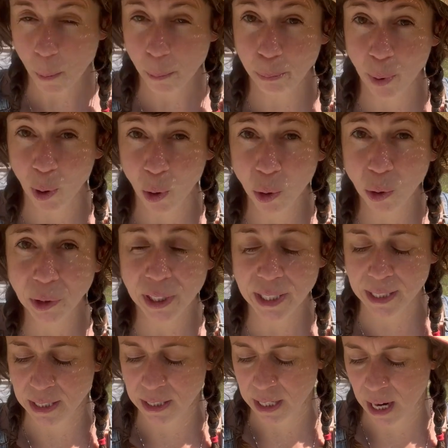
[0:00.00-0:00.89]
boldly
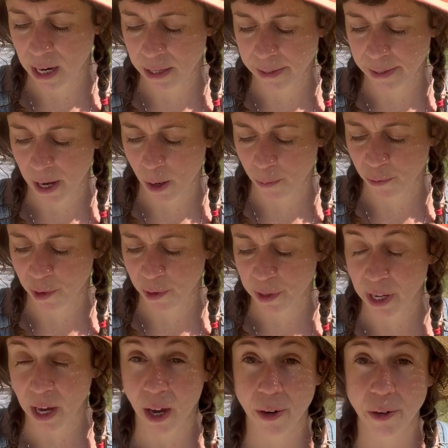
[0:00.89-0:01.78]
standing up for
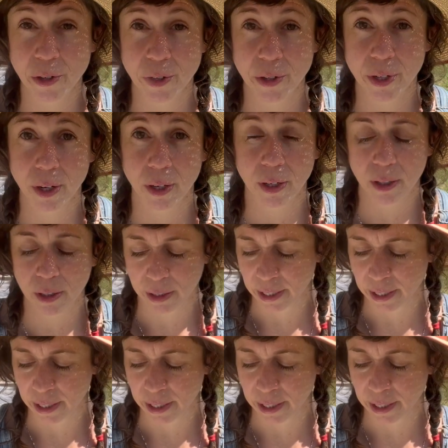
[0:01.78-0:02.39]
the underdog,